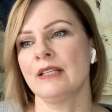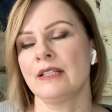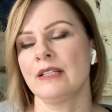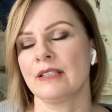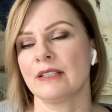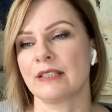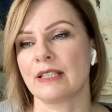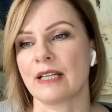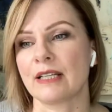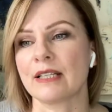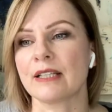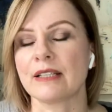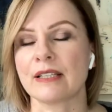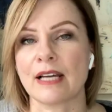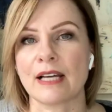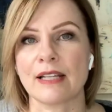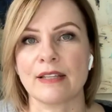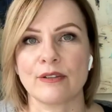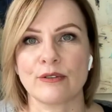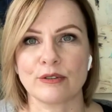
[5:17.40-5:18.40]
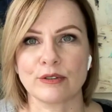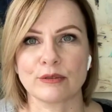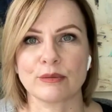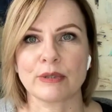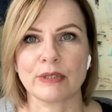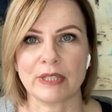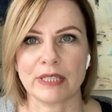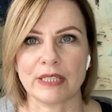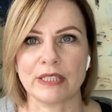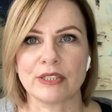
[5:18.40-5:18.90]
Getting that those
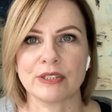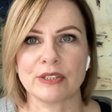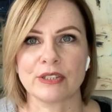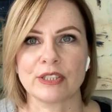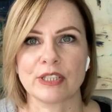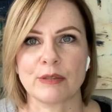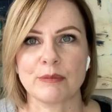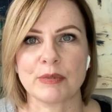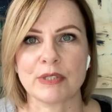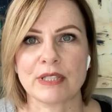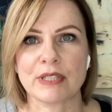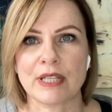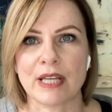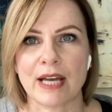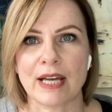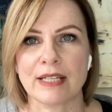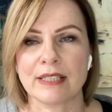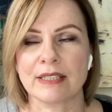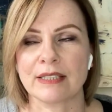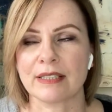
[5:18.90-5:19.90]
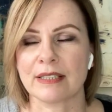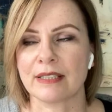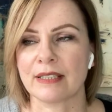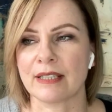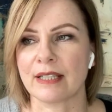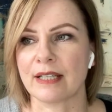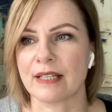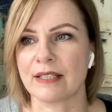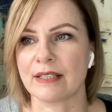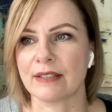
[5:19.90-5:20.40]
relationships that
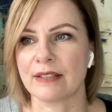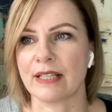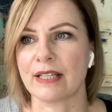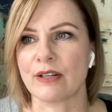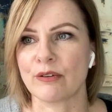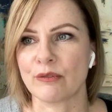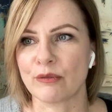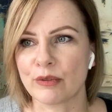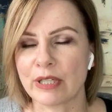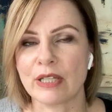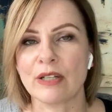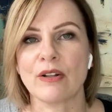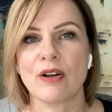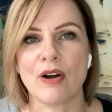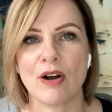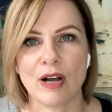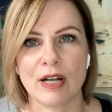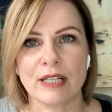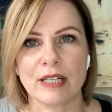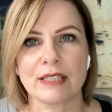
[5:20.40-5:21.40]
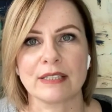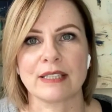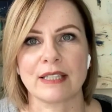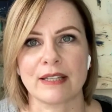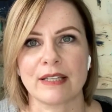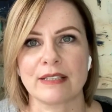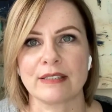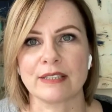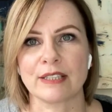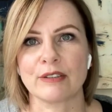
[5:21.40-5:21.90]
like real, honest,
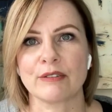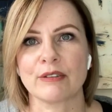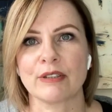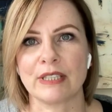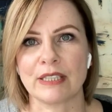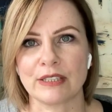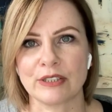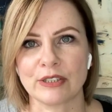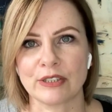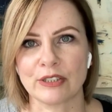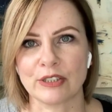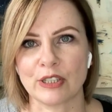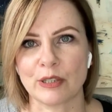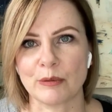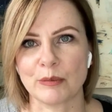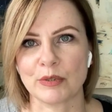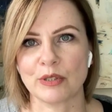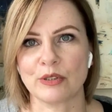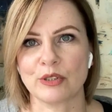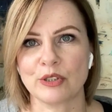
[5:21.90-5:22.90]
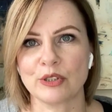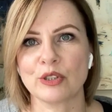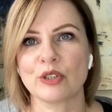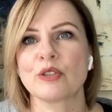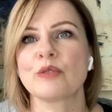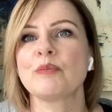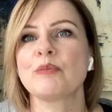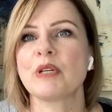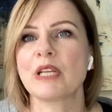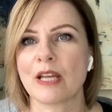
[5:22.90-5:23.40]
authentic relationships
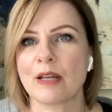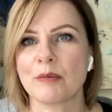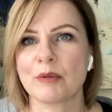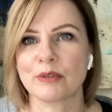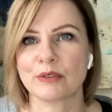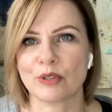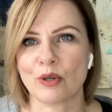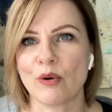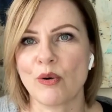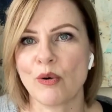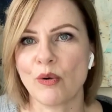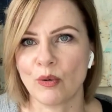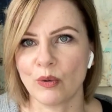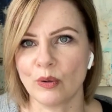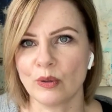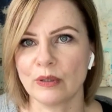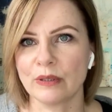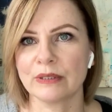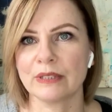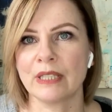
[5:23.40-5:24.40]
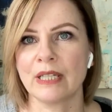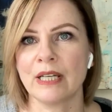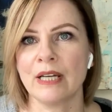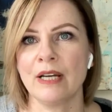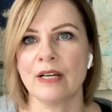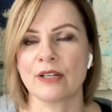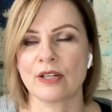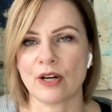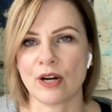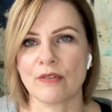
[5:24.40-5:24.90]
should be able to hold
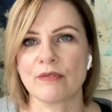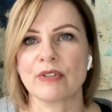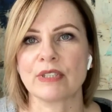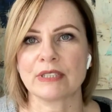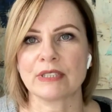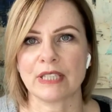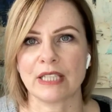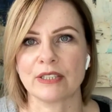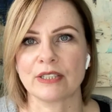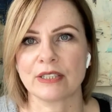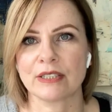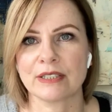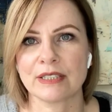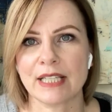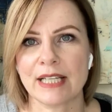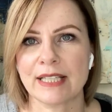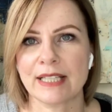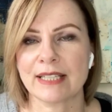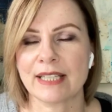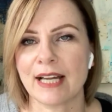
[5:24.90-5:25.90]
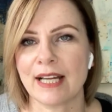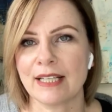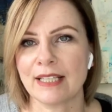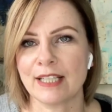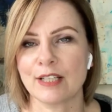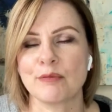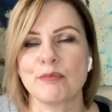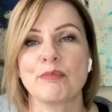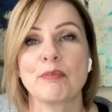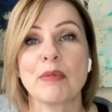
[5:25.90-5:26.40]
conversations like that.
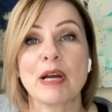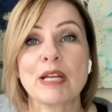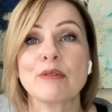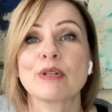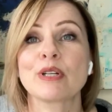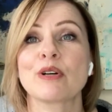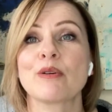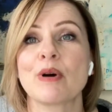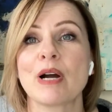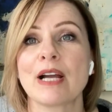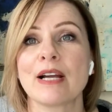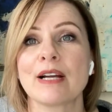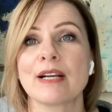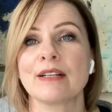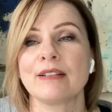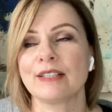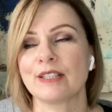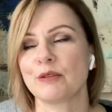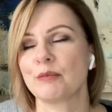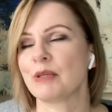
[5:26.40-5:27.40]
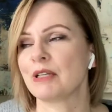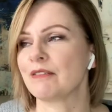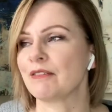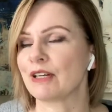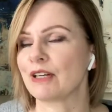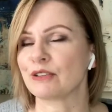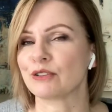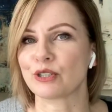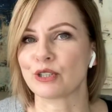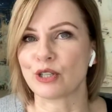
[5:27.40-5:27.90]
It might require a little bit of
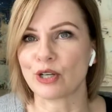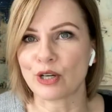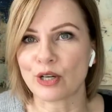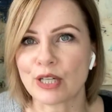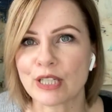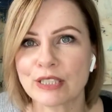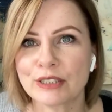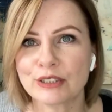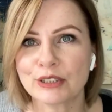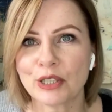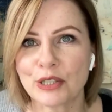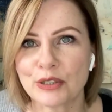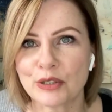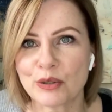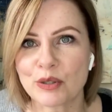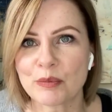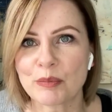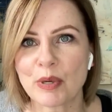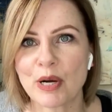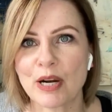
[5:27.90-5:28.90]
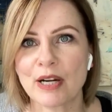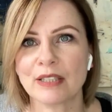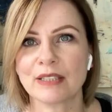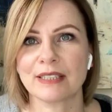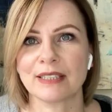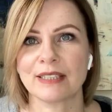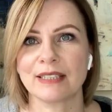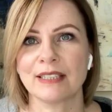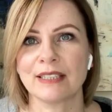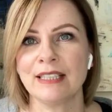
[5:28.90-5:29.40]
extra courage on your part
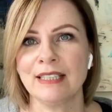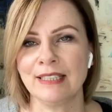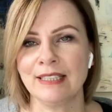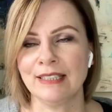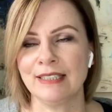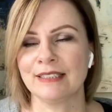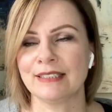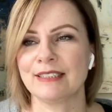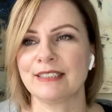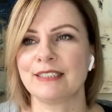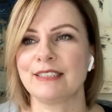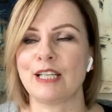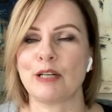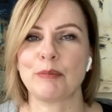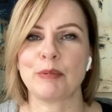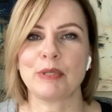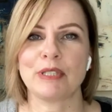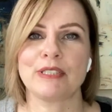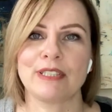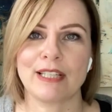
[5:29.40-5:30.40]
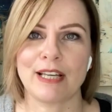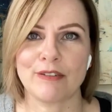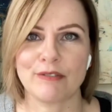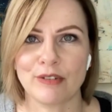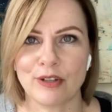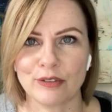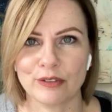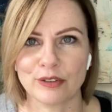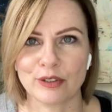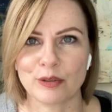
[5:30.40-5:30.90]
to step into that
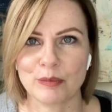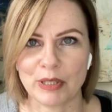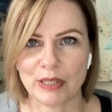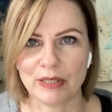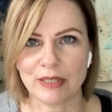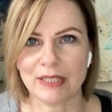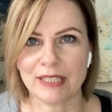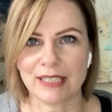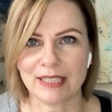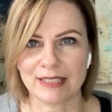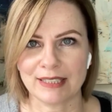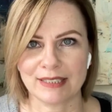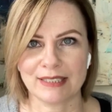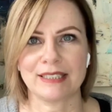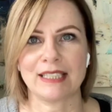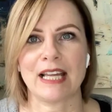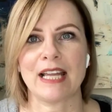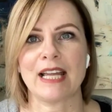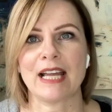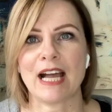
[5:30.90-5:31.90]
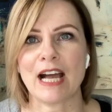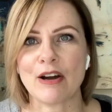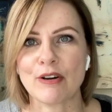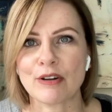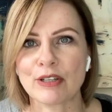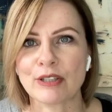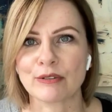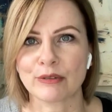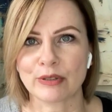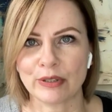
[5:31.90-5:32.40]
vulnerability and say how
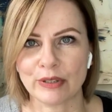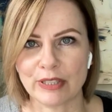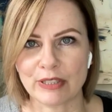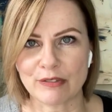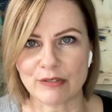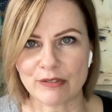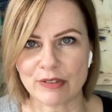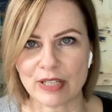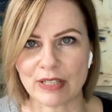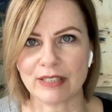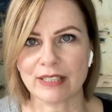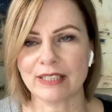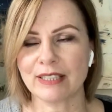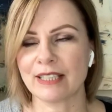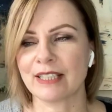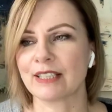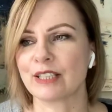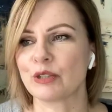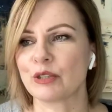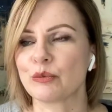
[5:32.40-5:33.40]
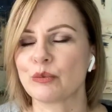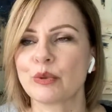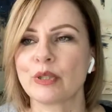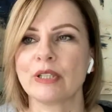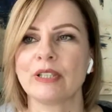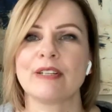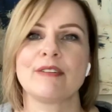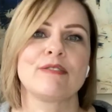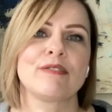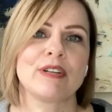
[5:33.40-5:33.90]
you're really feeling. It can
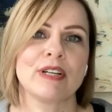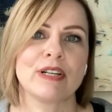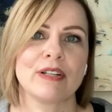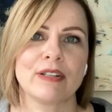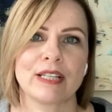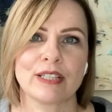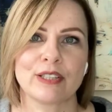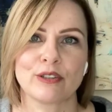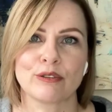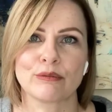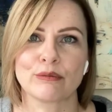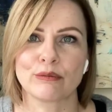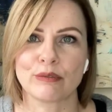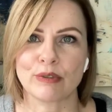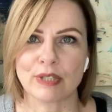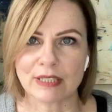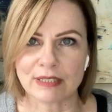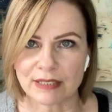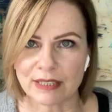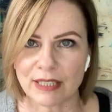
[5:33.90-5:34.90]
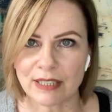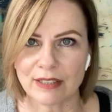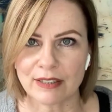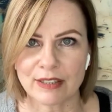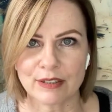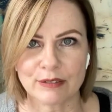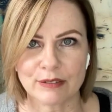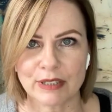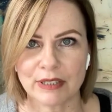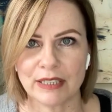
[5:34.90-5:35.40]
really feel like you're risking
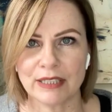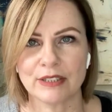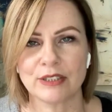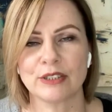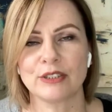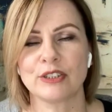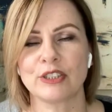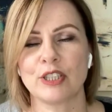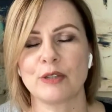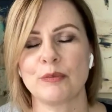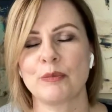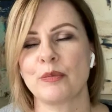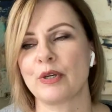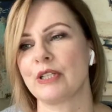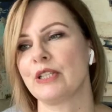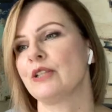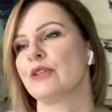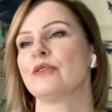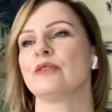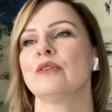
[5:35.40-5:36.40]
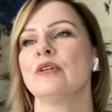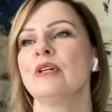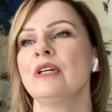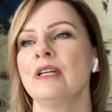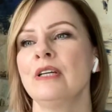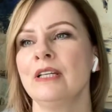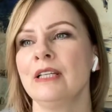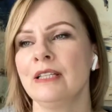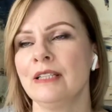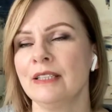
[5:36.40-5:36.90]
the relationship when you
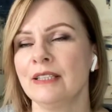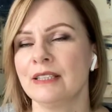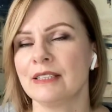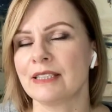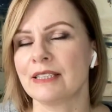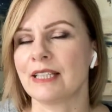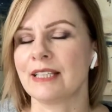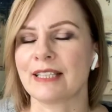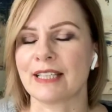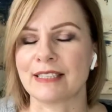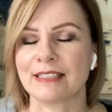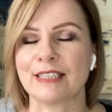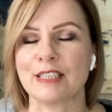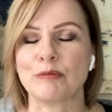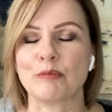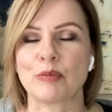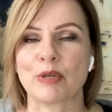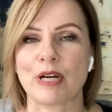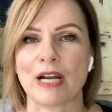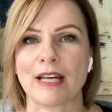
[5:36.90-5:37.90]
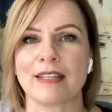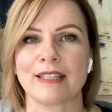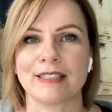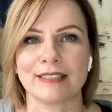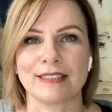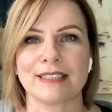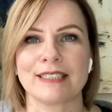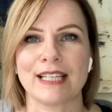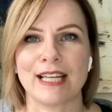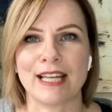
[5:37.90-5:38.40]
take that deep breath and
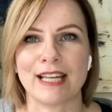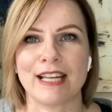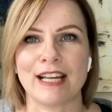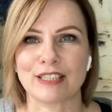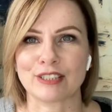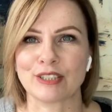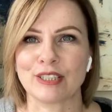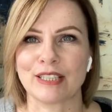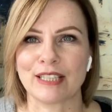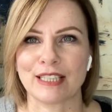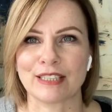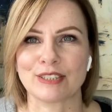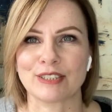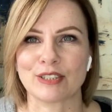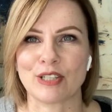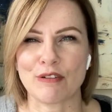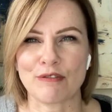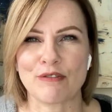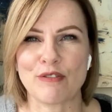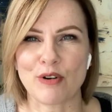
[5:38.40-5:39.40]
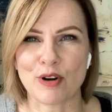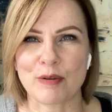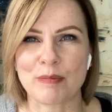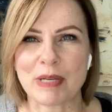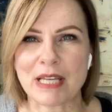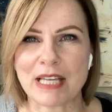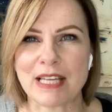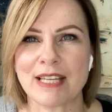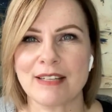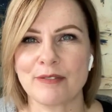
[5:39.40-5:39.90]
say, actually, that's not for
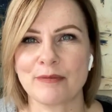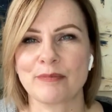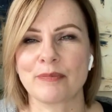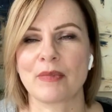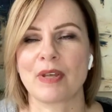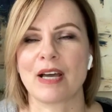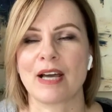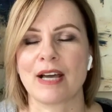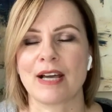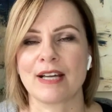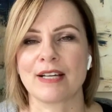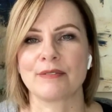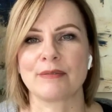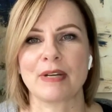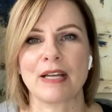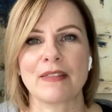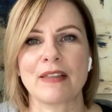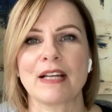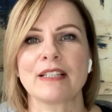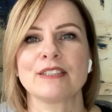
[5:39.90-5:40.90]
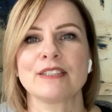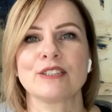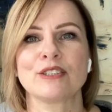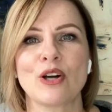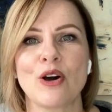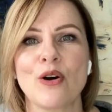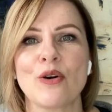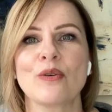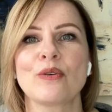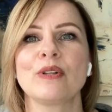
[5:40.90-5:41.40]
me. And that's
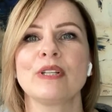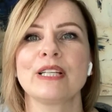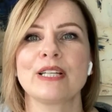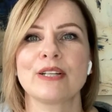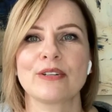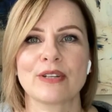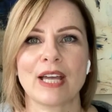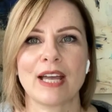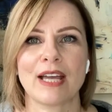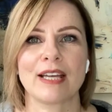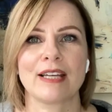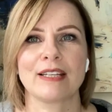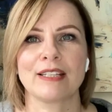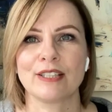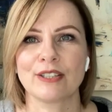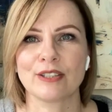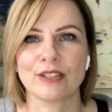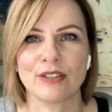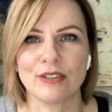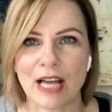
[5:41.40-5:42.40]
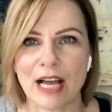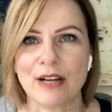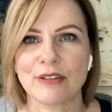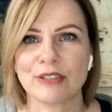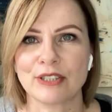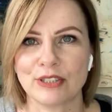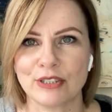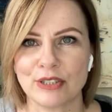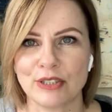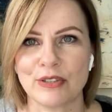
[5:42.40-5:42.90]
totally okay. You're allowed
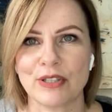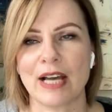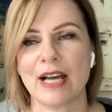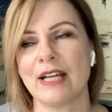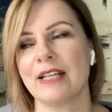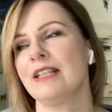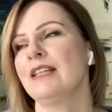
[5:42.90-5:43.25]
to do that.